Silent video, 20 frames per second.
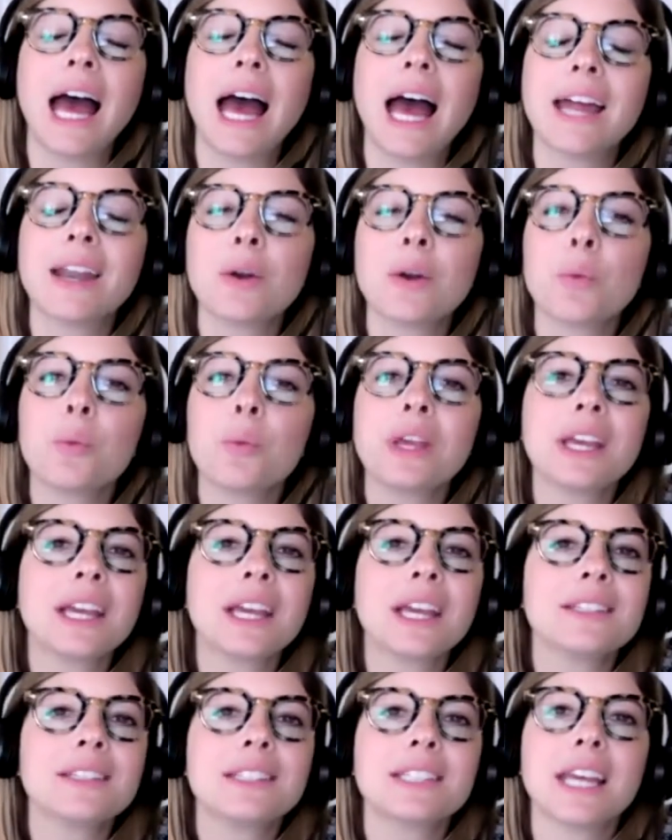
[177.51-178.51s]
And we
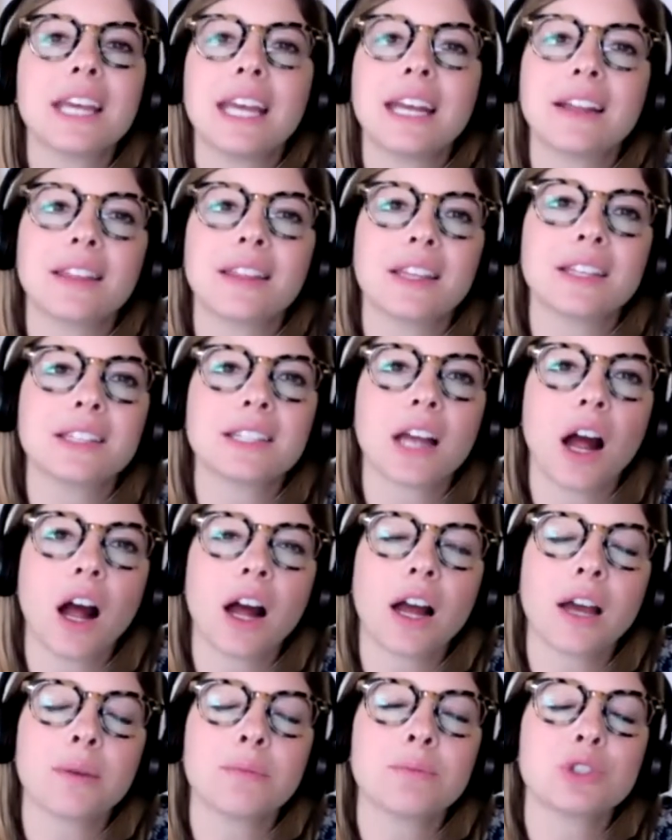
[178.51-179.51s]
can take the
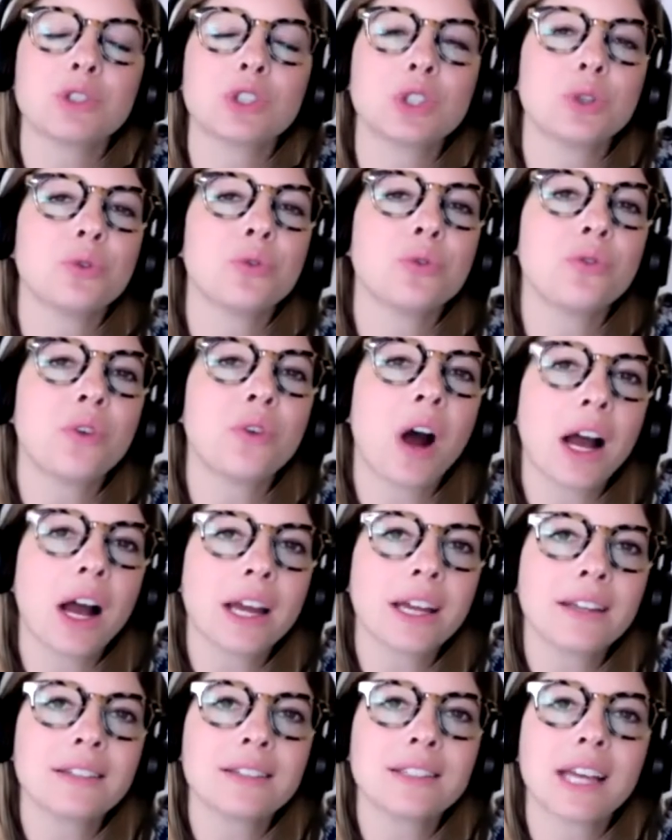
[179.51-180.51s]
time to
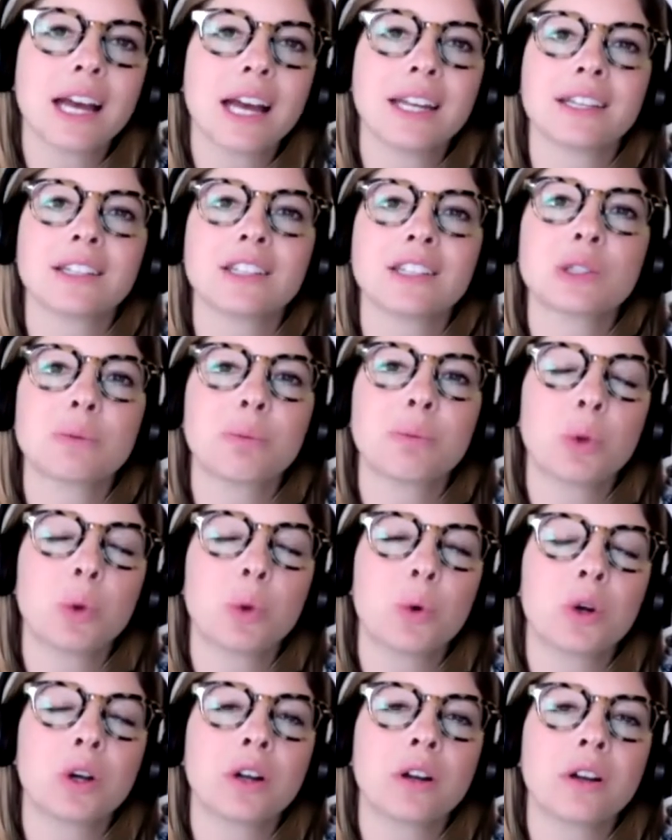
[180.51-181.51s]
find and
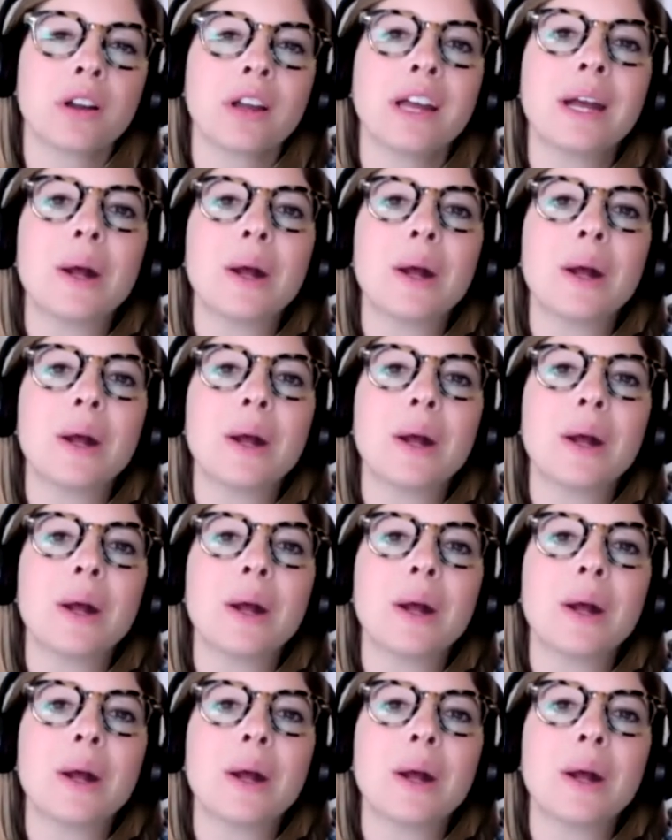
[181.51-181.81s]
explore